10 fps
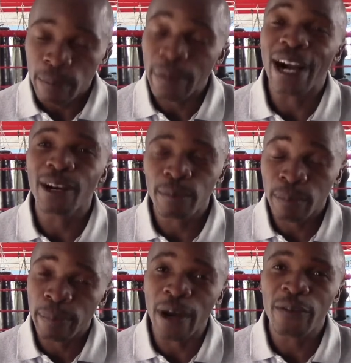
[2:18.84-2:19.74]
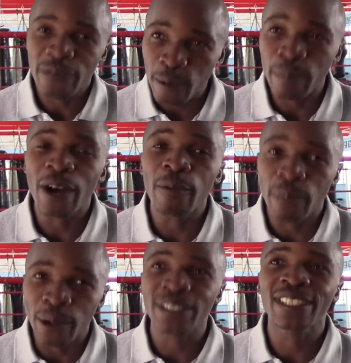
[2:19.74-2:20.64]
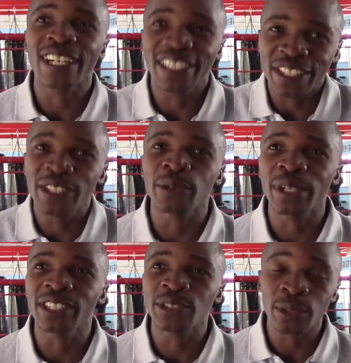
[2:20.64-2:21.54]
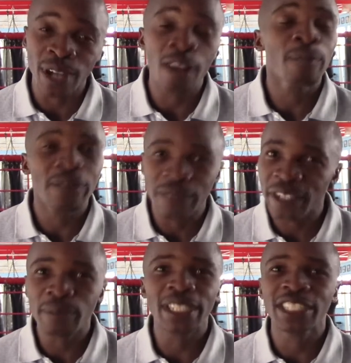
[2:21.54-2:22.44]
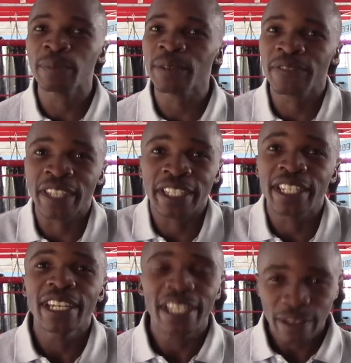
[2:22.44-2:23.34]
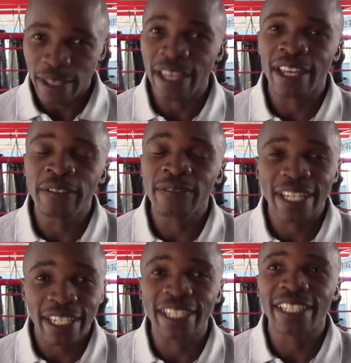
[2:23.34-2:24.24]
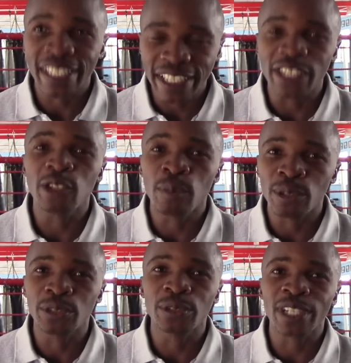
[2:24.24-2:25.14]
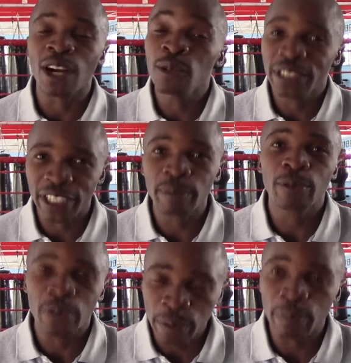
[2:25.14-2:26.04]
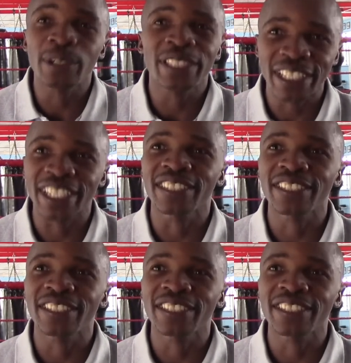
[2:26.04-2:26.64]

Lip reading: pound-for-pound boxer in the world. So I'll be very much happy if I can get that opportunity. I will take with both hands.